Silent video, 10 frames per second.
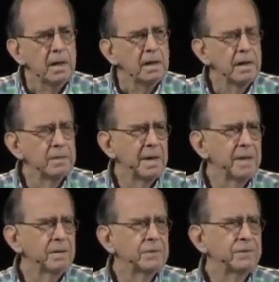Now, in my
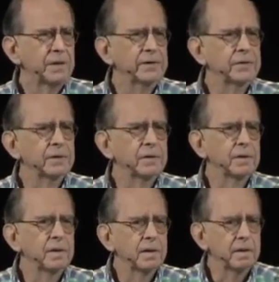
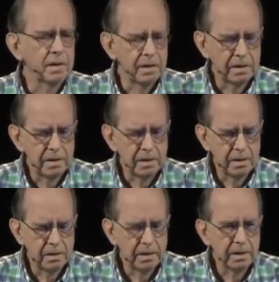observation,
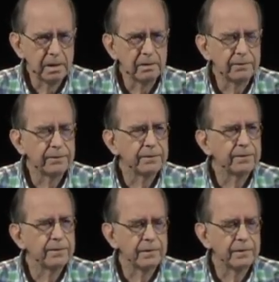if